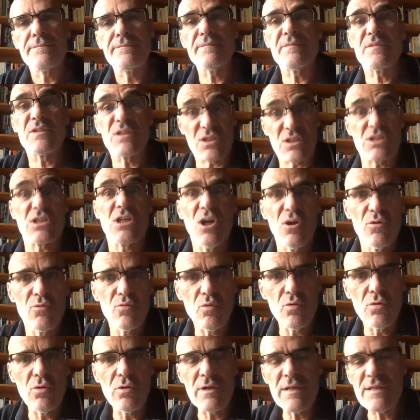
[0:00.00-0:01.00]
The Cold
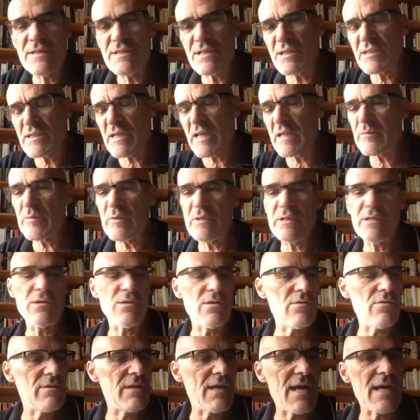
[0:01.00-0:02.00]
War, ladies and gentlemen, you
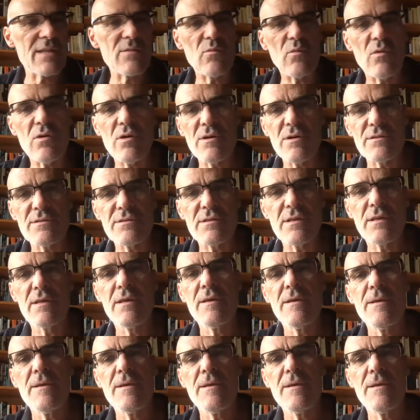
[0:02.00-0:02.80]
know that was